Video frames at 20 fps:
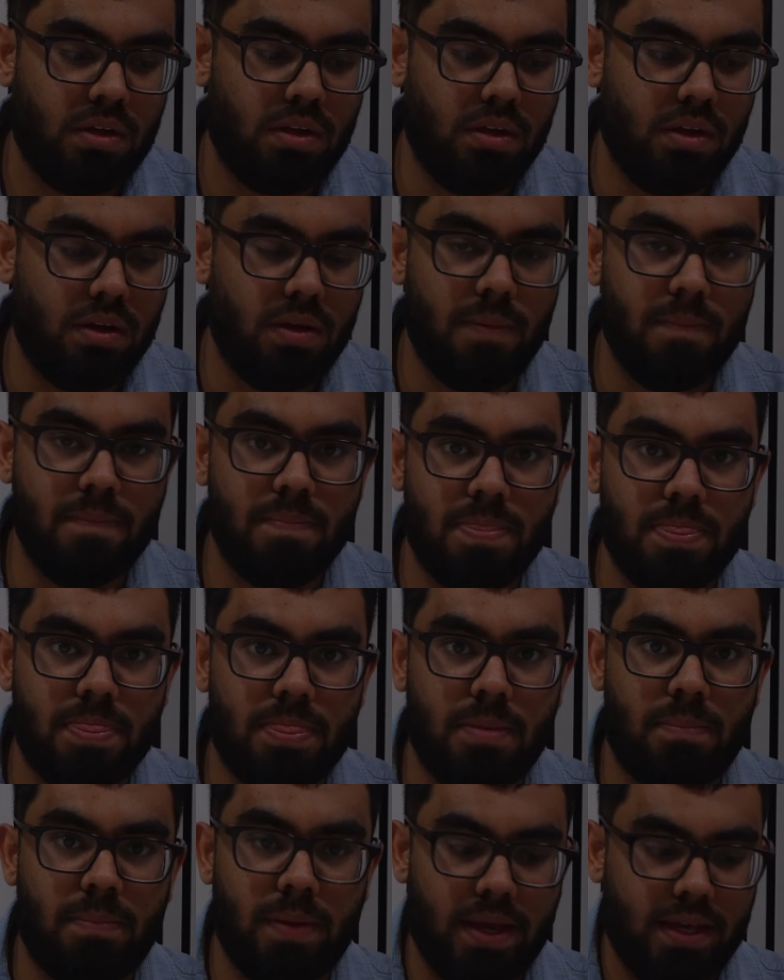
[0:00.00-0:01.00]

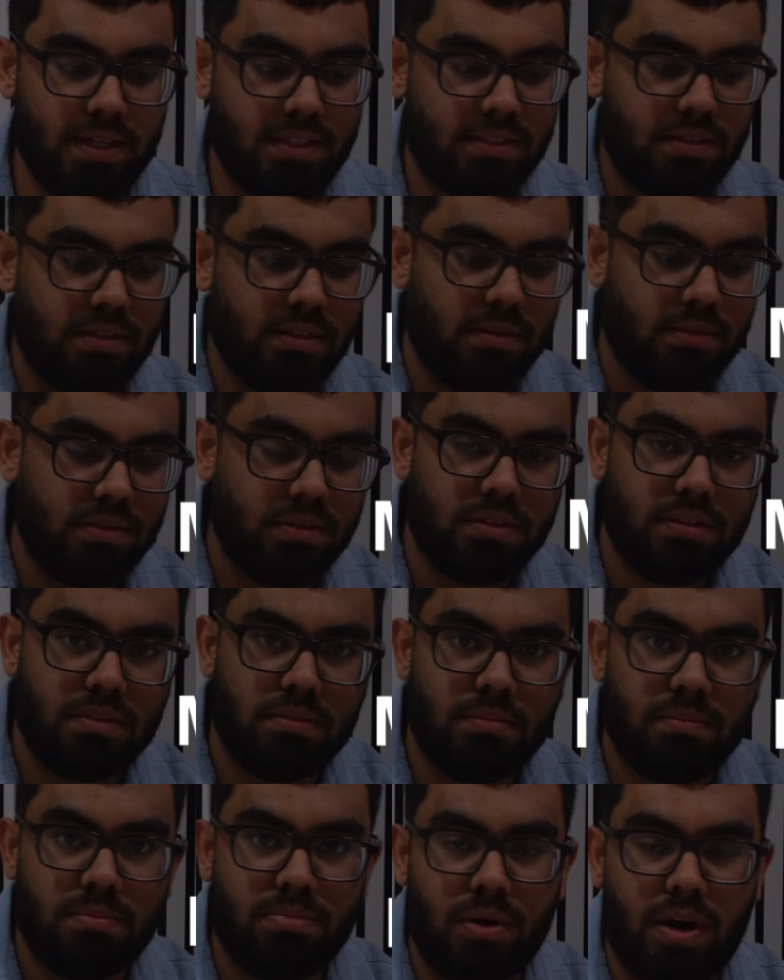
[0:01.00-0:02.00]
The base
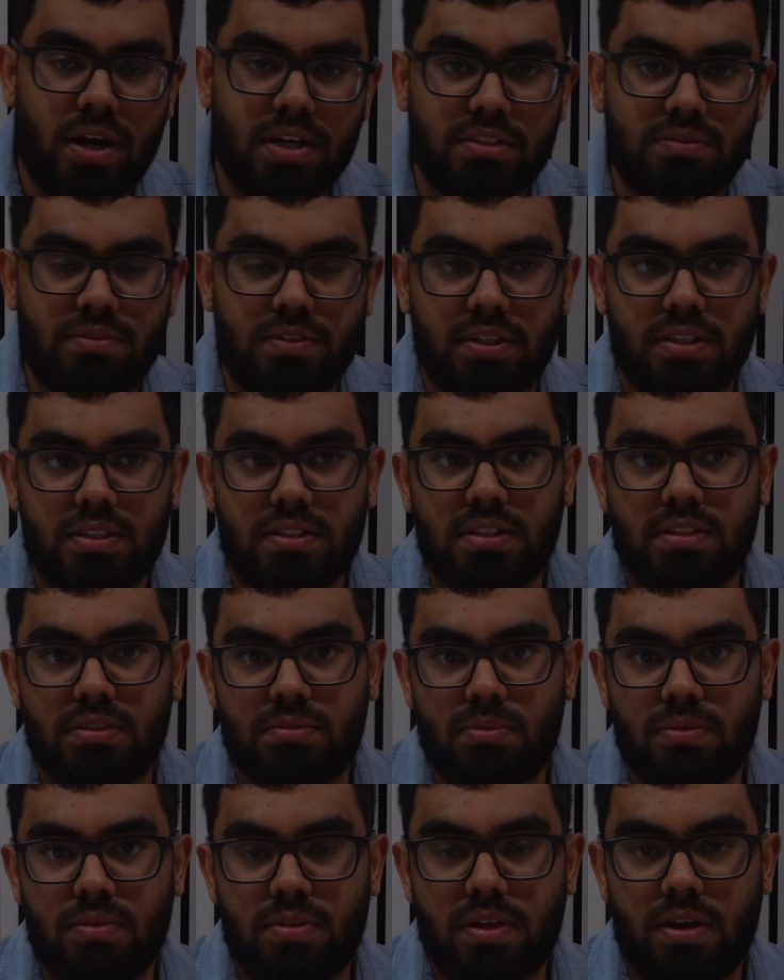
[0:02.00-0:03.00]
price for this is
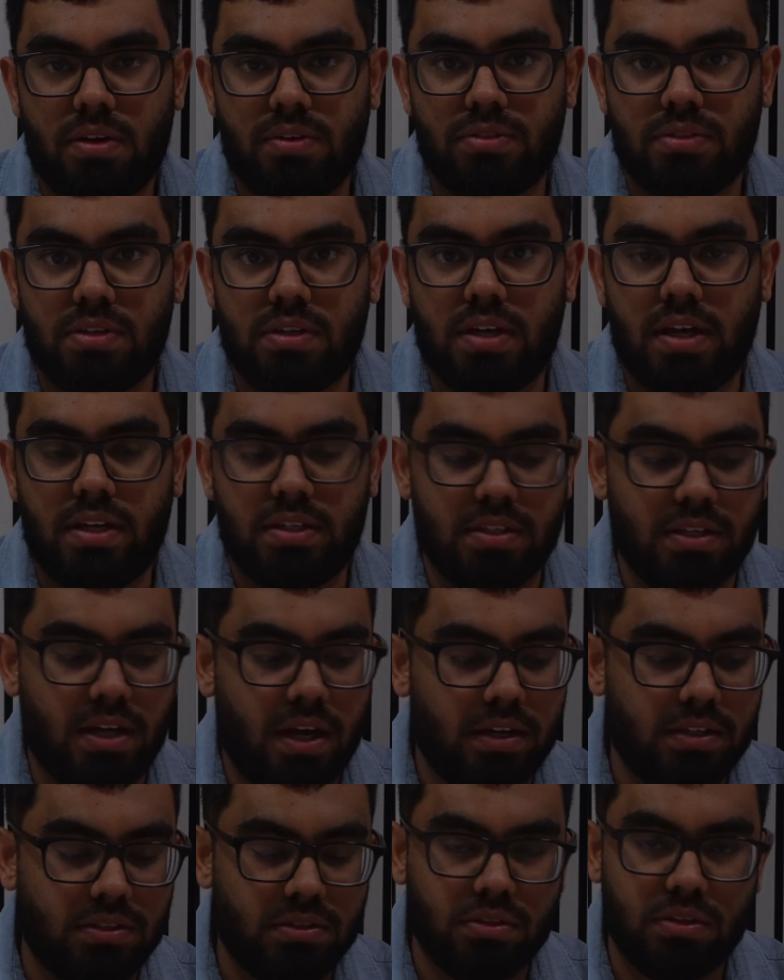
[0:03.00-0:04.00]

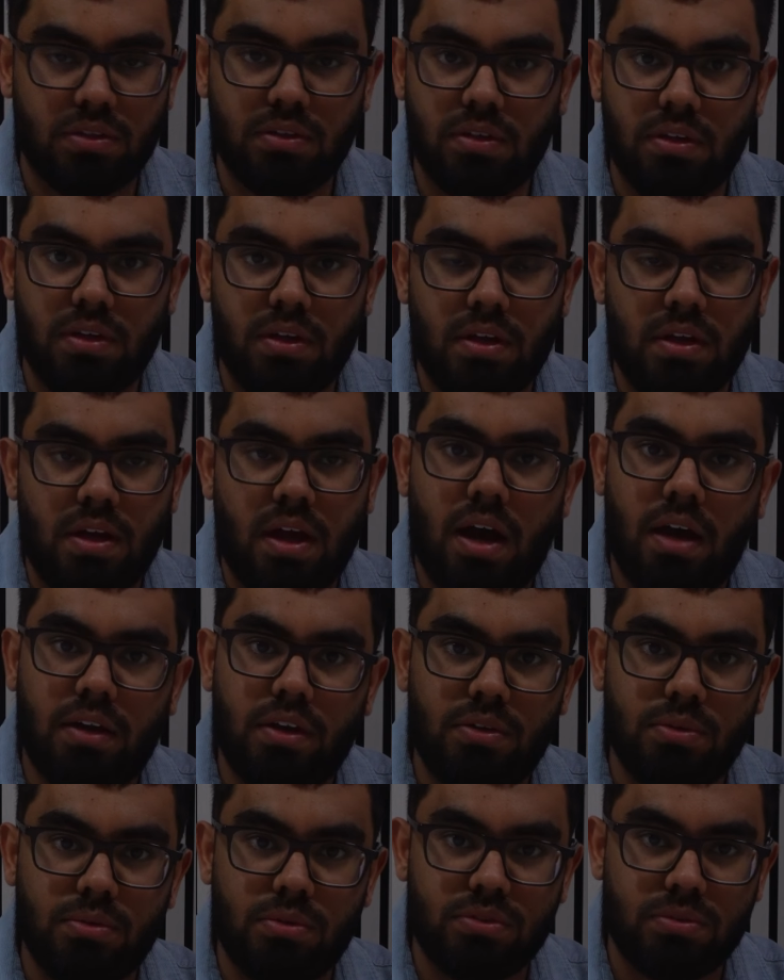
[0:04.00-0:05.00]
£1,099, so add
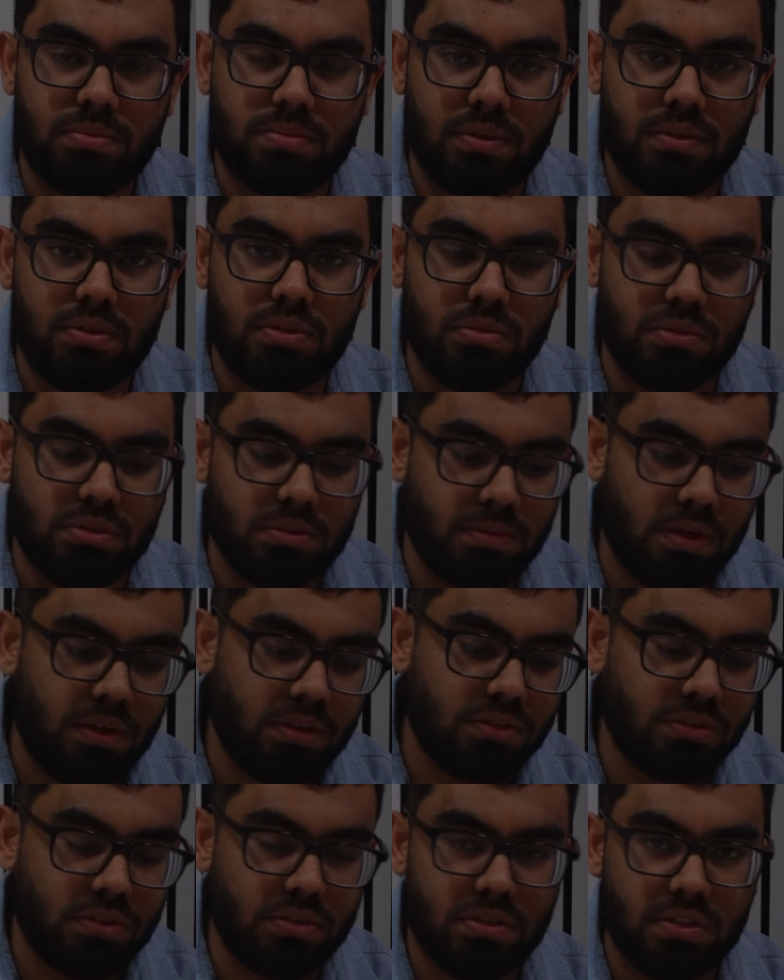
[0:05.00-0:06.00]
a
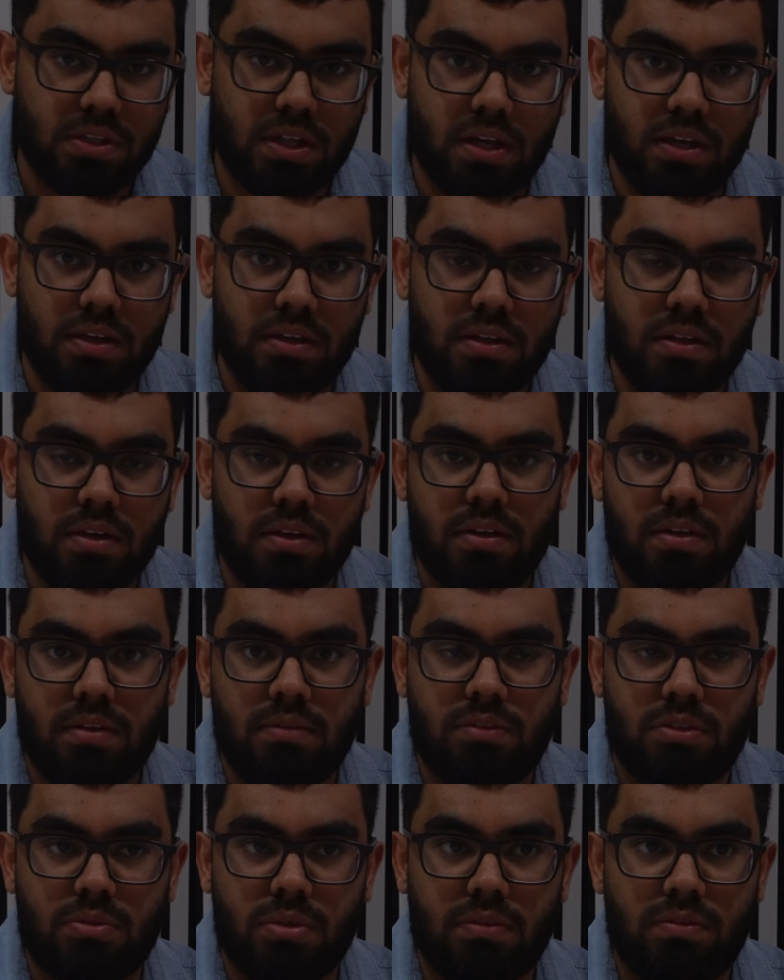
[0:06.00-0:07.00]
£200 onto that
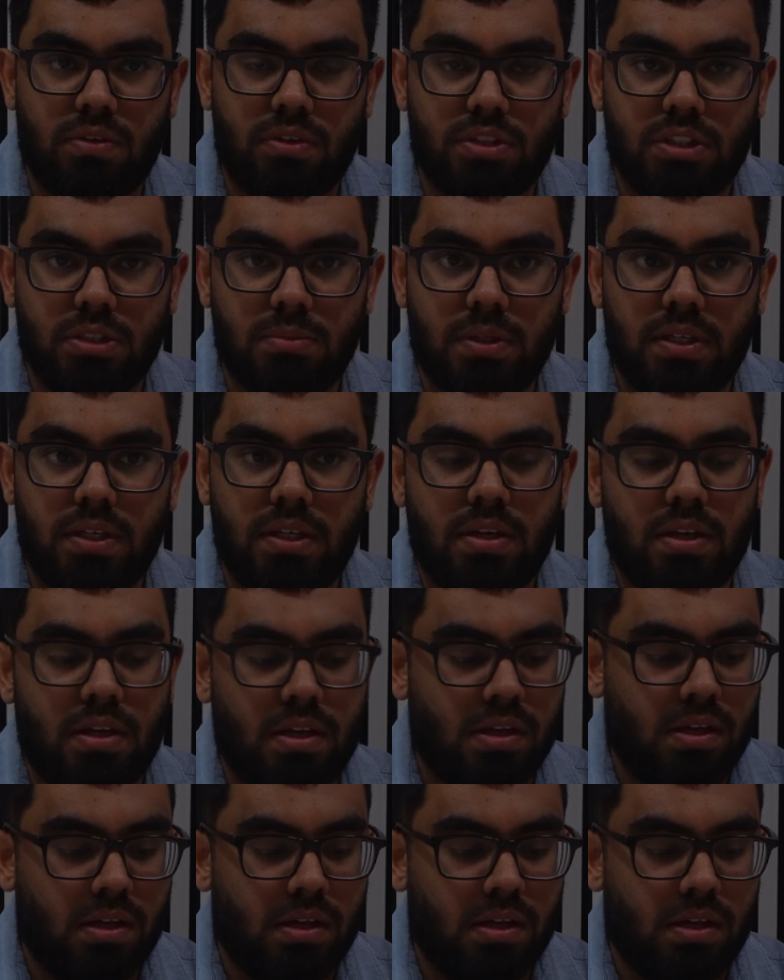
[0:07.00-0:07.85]
for 24 GB.